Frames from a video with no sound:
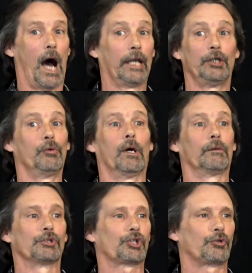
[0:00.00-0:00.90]
I knew
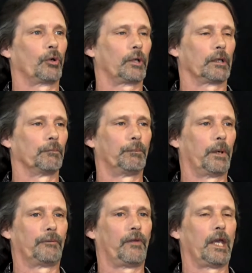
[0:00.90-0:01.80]
I was stroking,
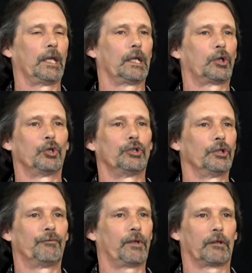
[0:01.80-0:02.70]
but they
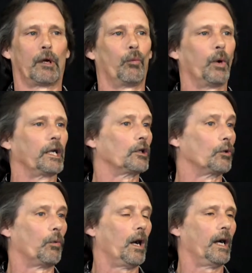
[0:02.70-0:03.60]
couldn't figure out where
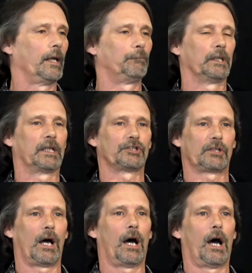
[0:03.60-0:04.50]
or why,
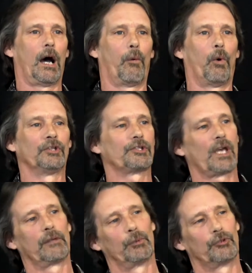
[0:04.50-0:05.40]
because one
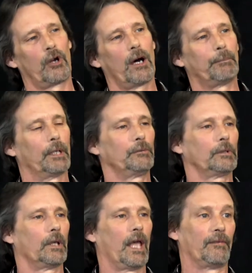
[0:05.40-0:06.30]
side would drop
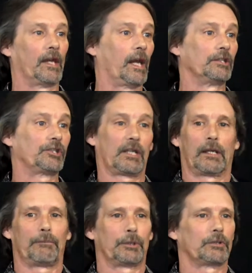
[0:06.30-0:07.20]
out, and then I'd
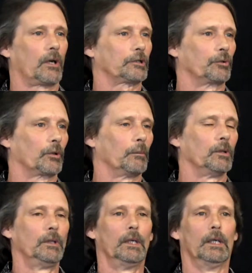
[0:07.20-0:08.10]
sit up and talk normal.